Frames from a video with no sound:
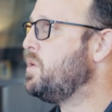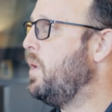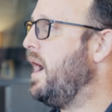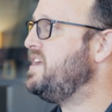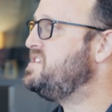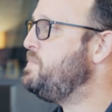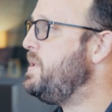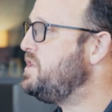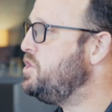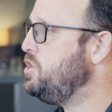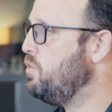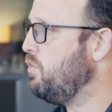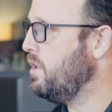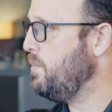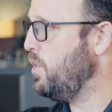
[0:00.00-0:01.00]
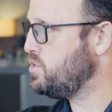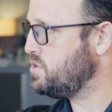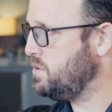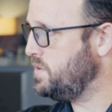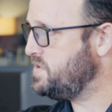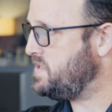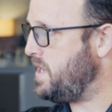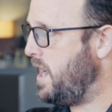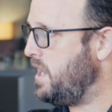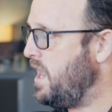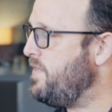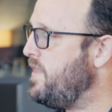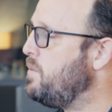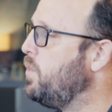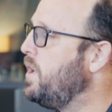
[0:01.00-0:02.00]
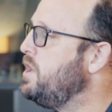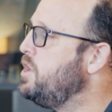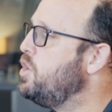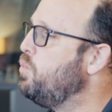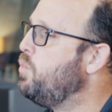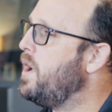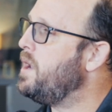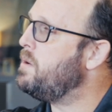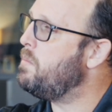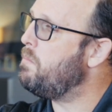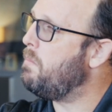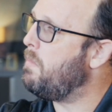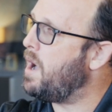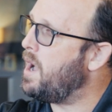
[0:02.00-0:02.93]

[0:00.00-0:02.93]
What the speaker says: So I speak to your emotional state, and then when